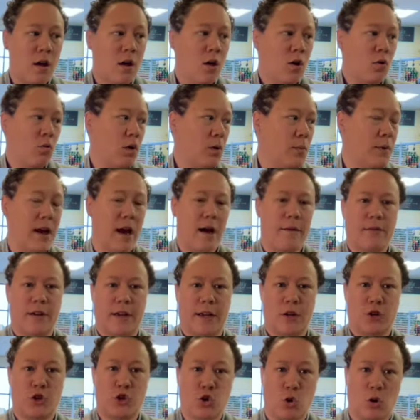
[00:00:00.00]
where we have like
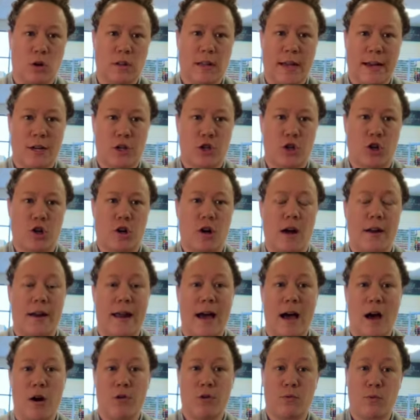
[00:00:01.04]
a short lecture on
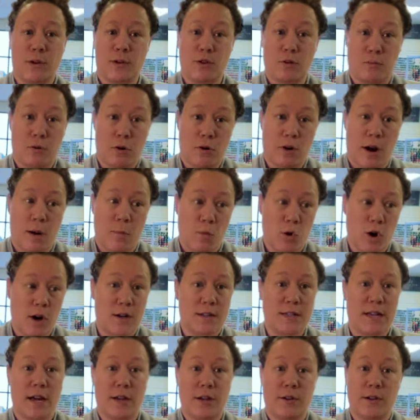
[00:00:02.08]
how the rental program works,
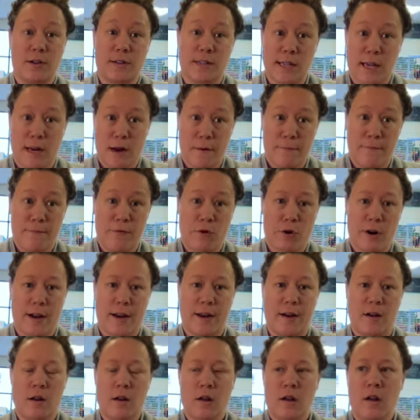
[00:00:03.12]
how you can sign up for it,
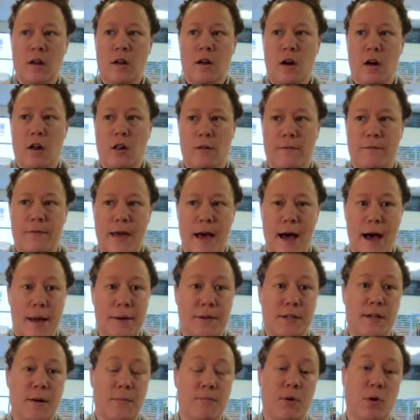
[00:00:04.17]
all of that.
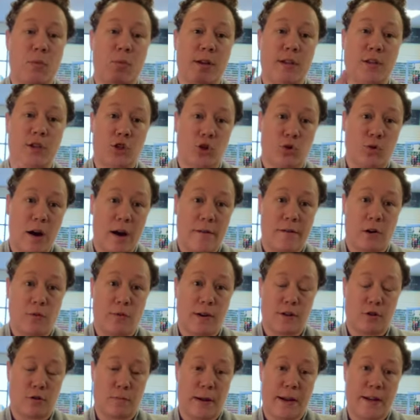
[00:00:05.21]
But we do have our
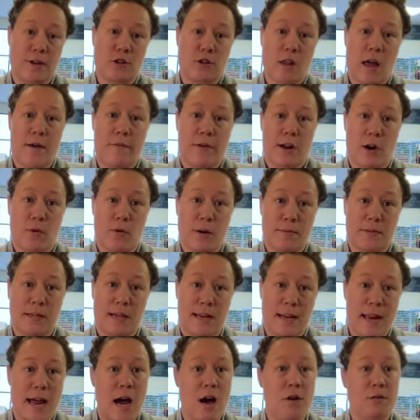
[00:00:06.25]
rental page live on our website
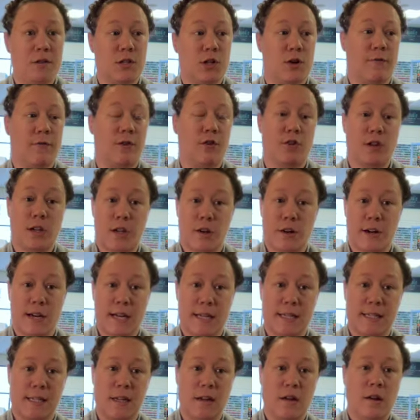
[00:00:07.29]
now. So if you're
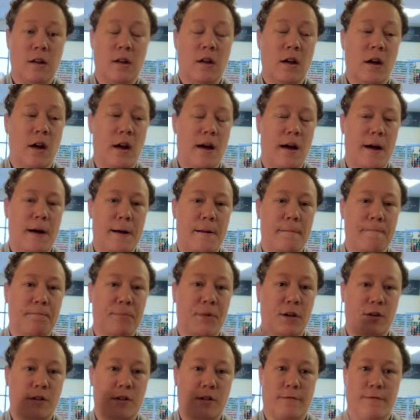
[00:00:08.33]
curious,
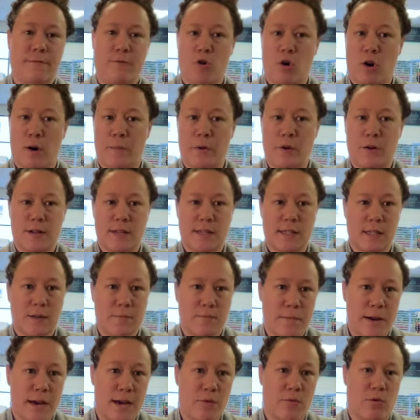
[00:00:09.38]
there's a form you can
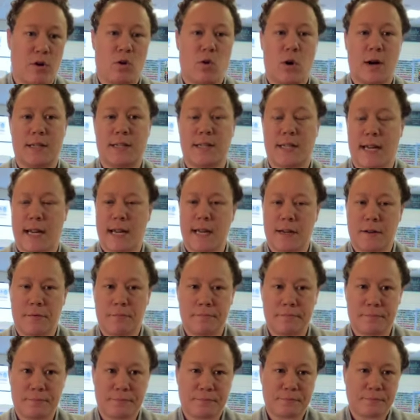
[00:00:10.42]
submit requesting
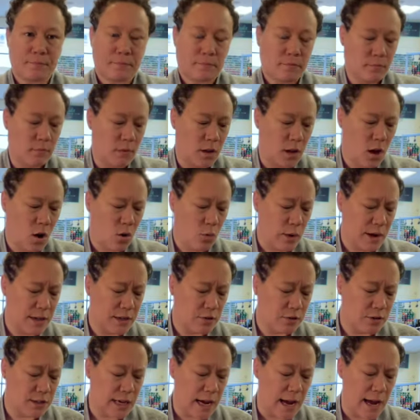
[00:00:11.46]
a rental
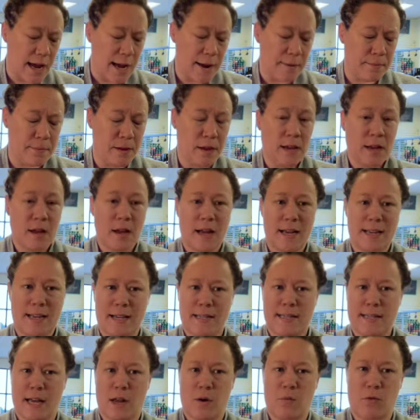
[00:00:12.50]
time. Like I
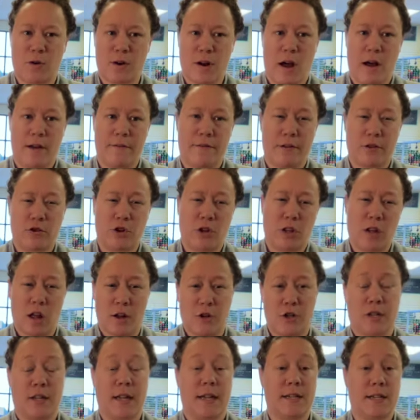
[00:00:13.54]
said, we're not officially
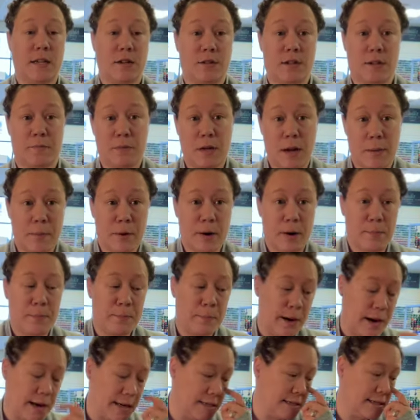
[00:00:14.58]
launching that till September,
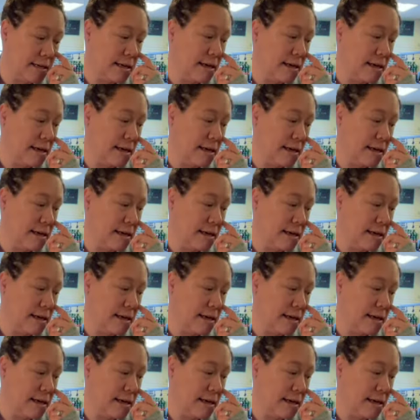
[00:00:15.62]
but